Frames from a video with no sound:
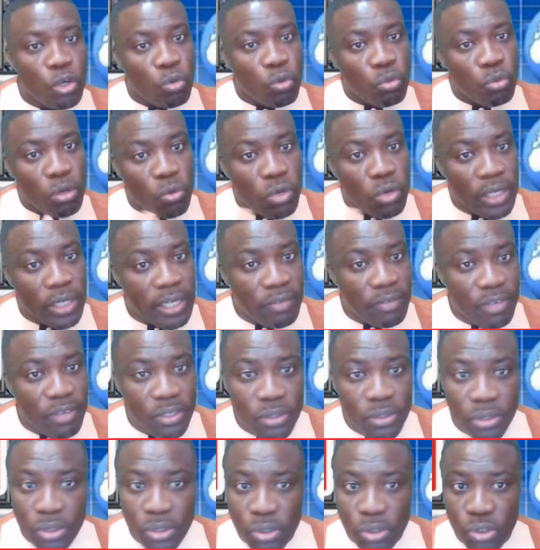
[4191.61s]
We will give it
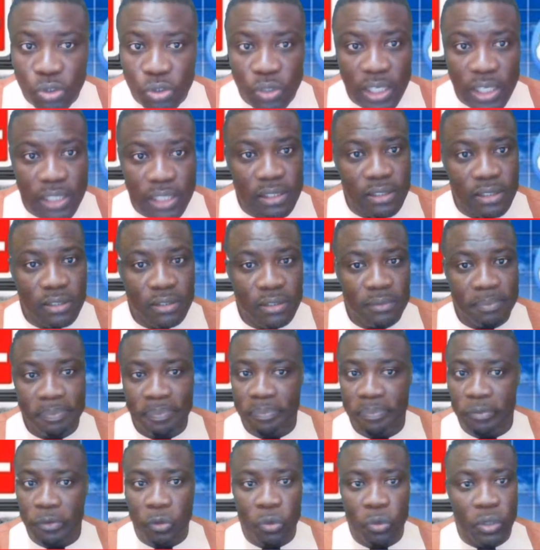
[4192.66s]
to you straight.
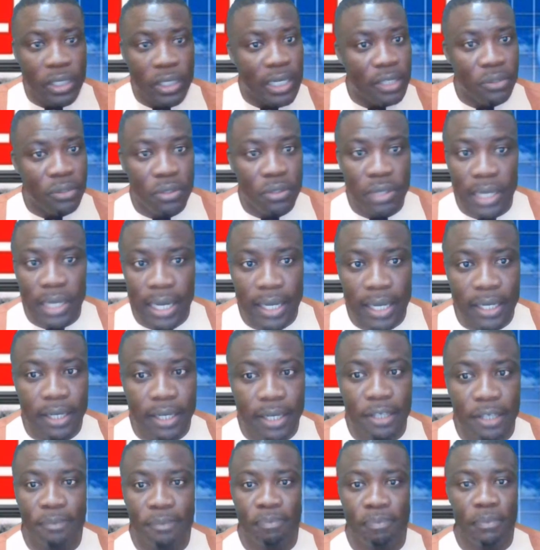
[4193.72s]
We're not going to hide it.
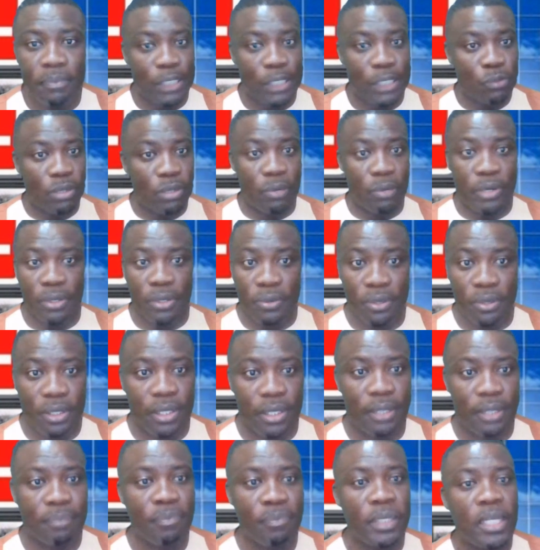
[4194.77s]
That's what we do
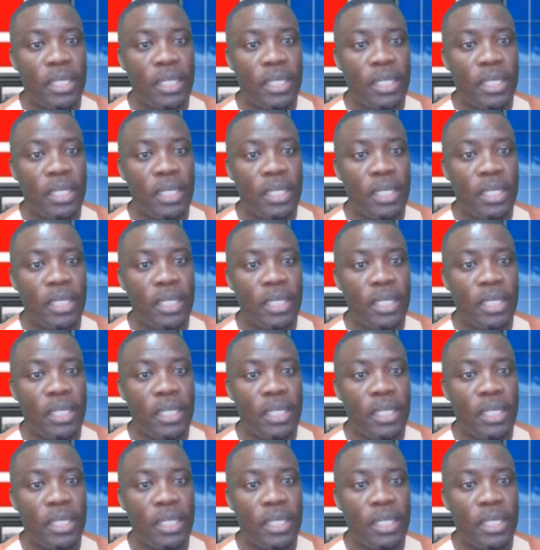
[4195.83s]
here.